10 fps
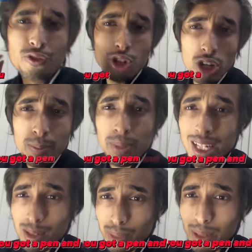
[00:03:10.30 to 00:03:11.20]
you got a pen
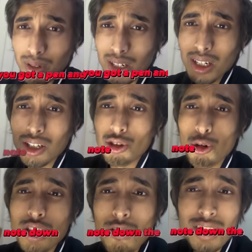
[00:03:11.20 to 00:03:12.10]
and paper, note
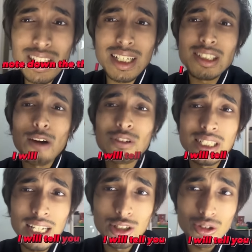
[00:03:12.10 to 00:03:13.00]
down the things I will
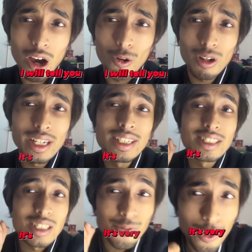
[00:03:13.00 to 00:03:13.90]
tell you now.
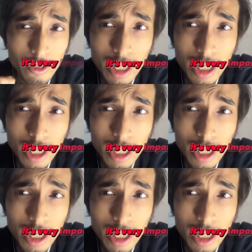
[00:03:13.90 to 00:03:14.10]
It's very